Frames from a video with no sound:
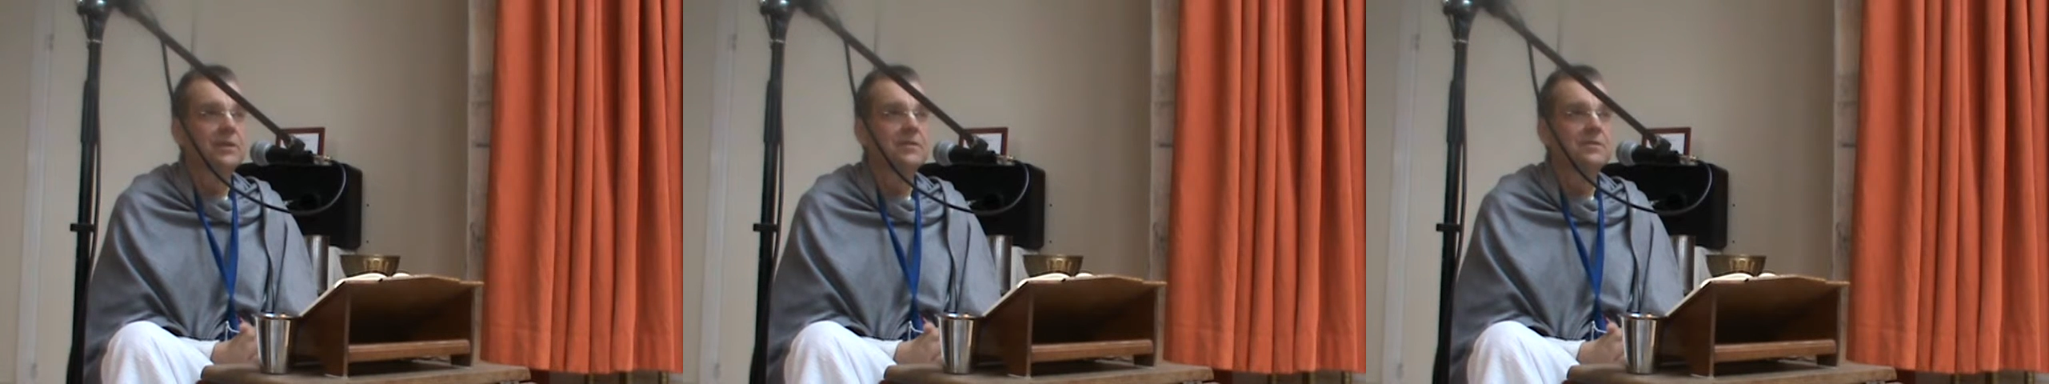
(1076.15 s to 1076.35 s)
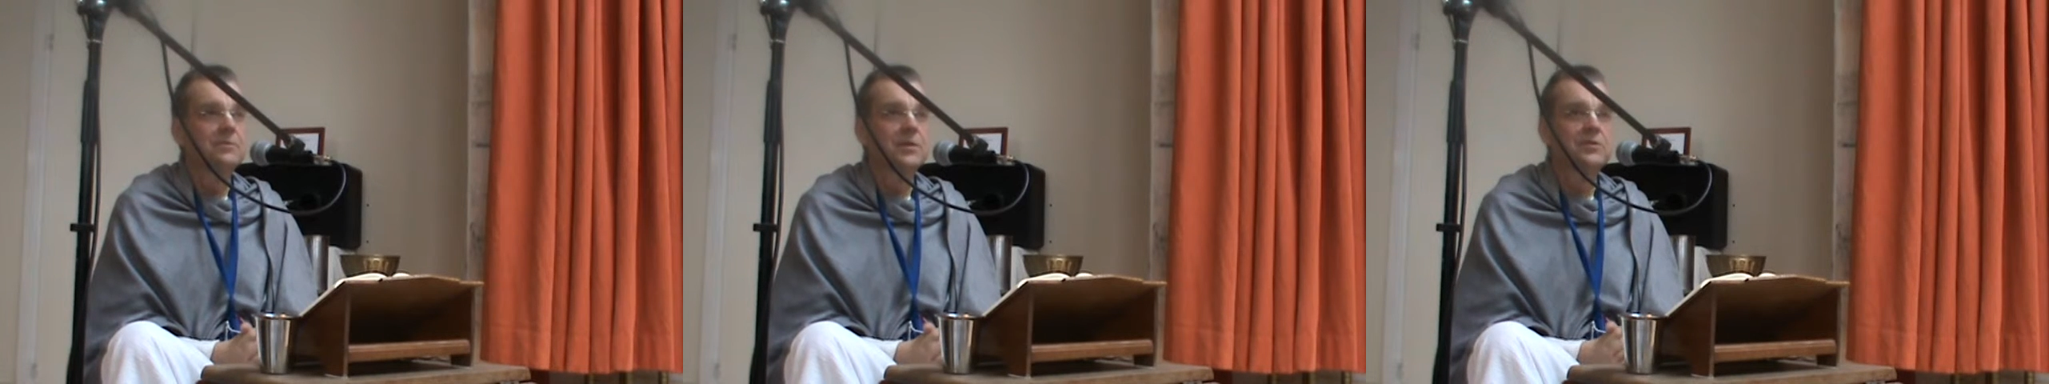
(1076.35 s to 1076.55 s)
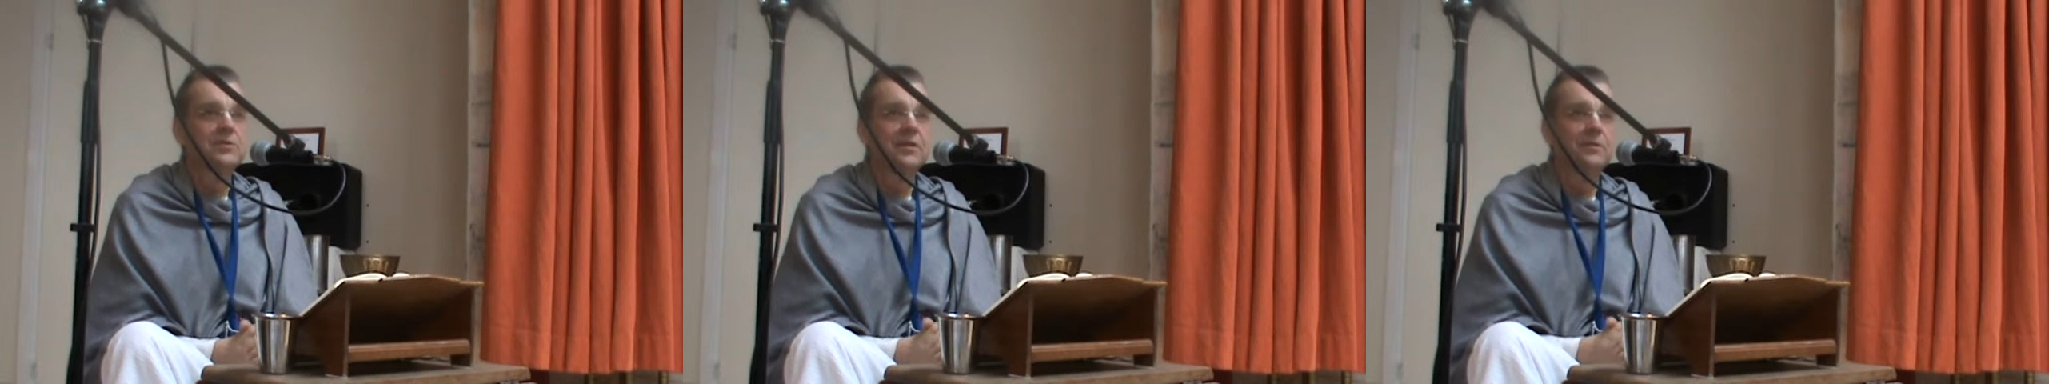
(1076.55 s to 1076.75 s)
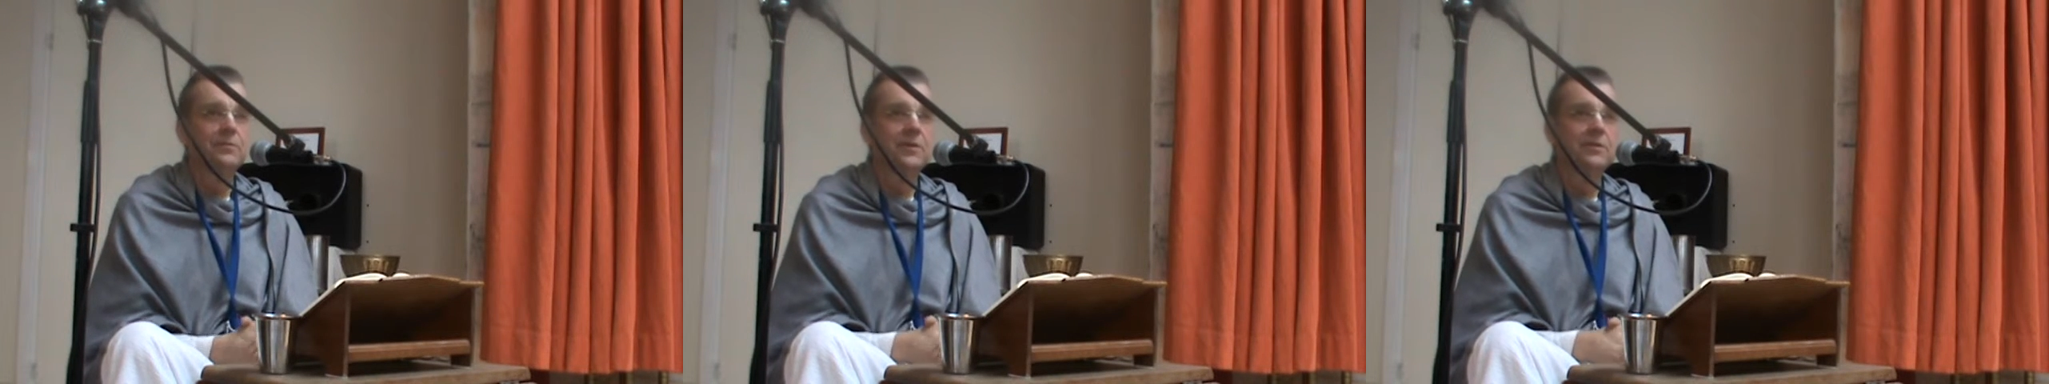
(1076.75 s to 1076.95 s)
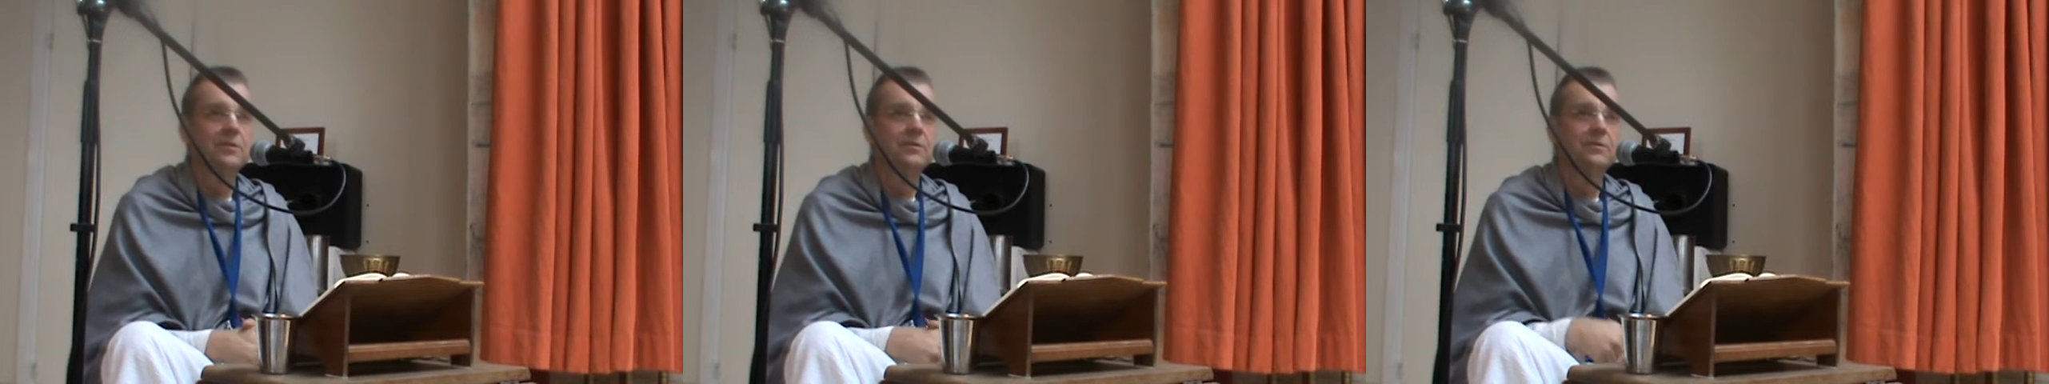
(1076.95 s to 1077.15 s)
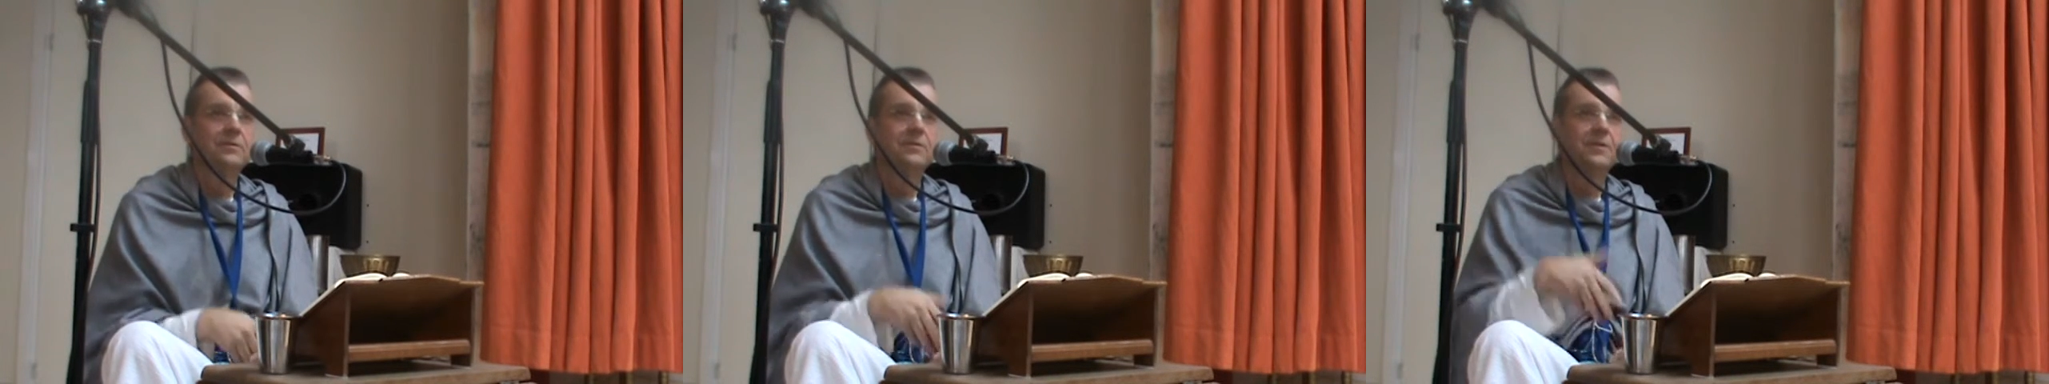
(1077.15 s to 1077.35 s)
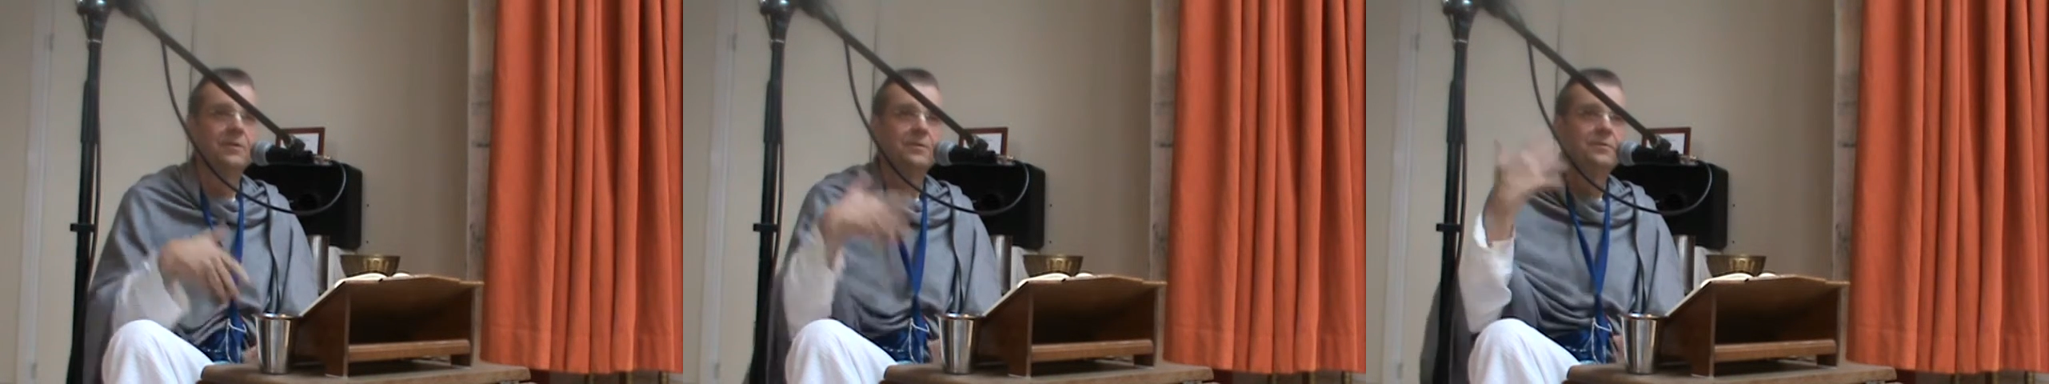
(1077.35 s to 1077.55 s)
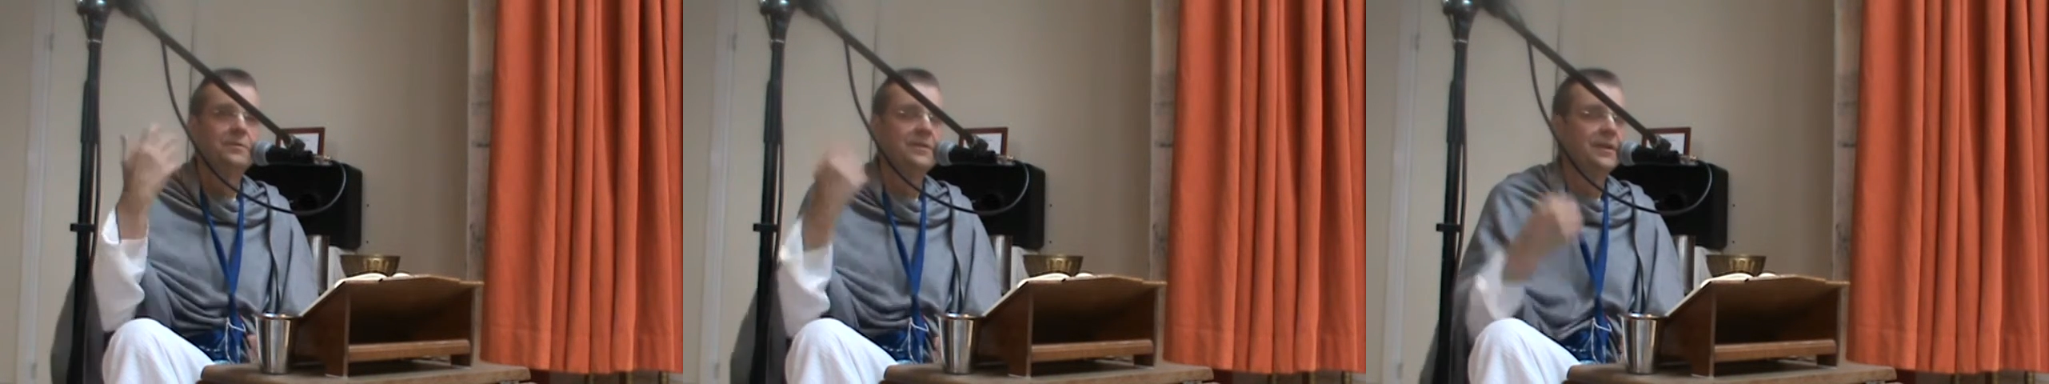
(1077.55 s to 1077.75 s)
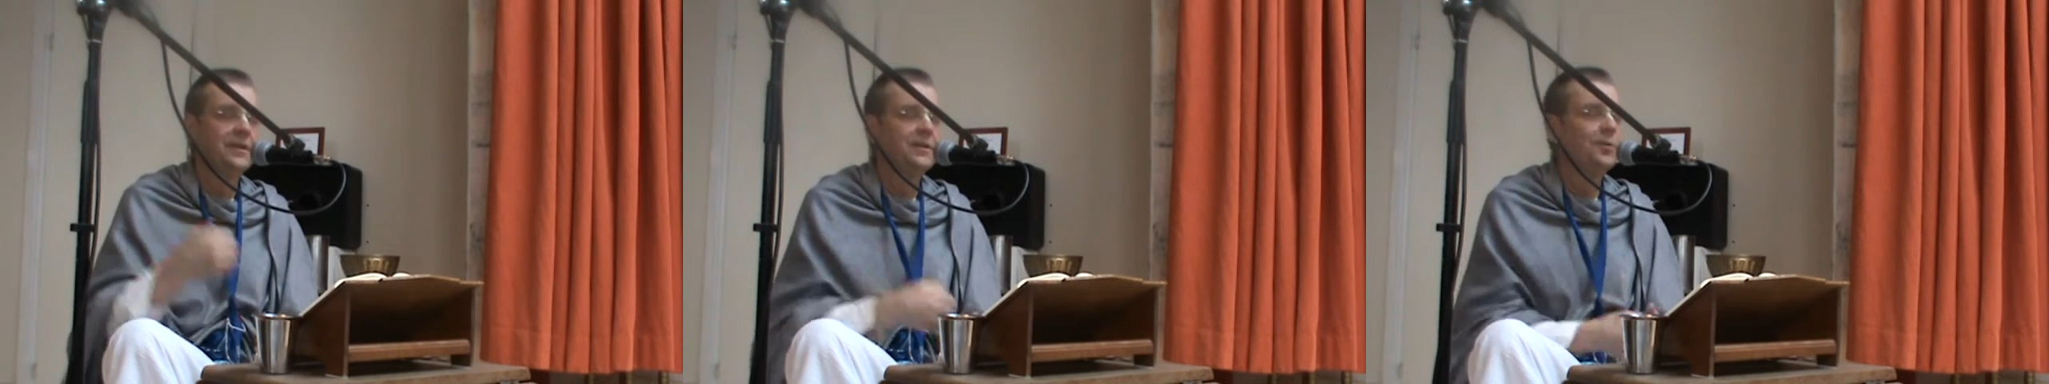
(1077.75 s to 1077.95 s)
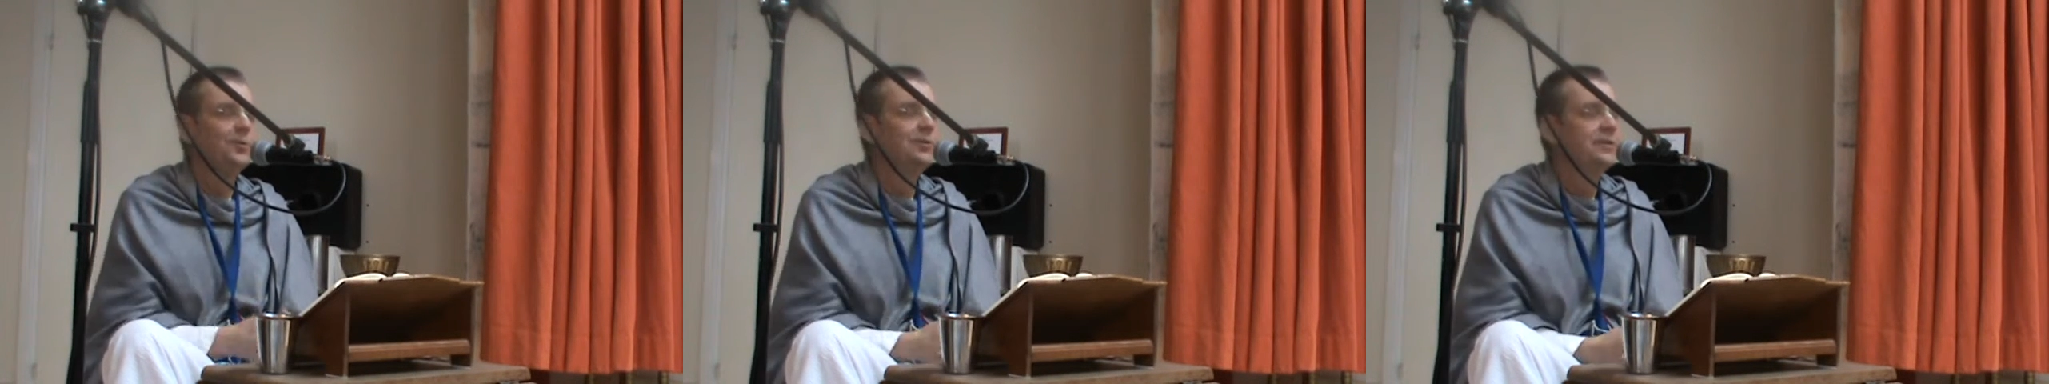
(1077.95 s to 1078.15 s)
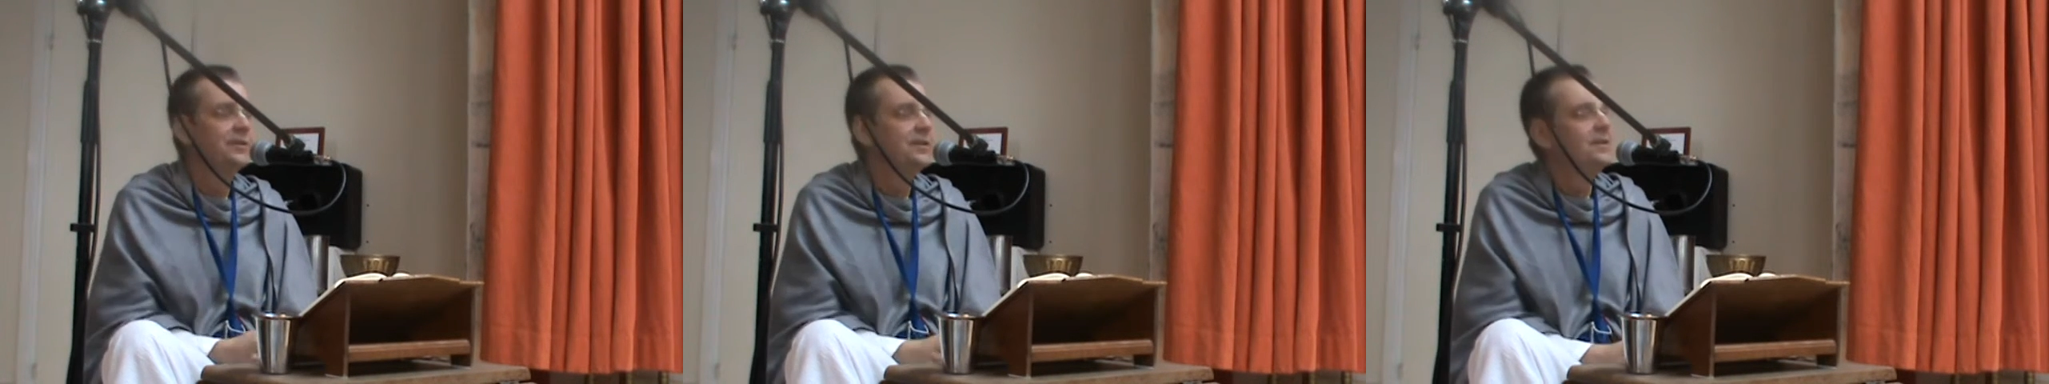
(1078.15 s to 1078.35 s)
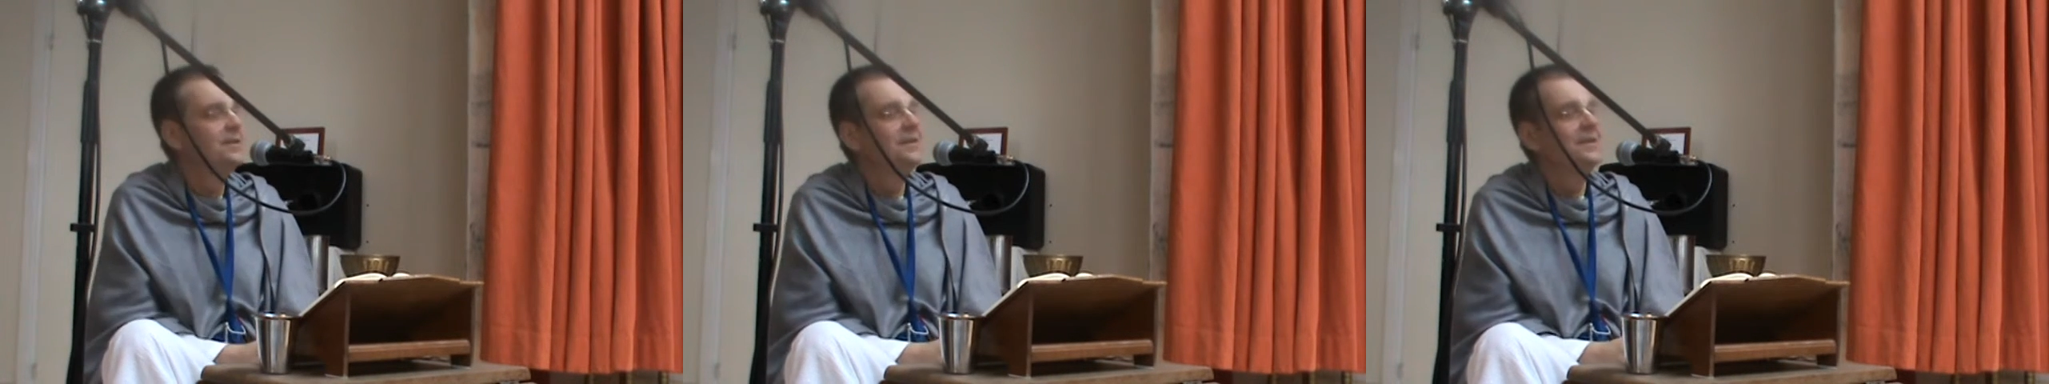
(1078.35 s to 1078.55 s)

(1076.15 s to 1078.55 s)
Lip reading: especially when you get older.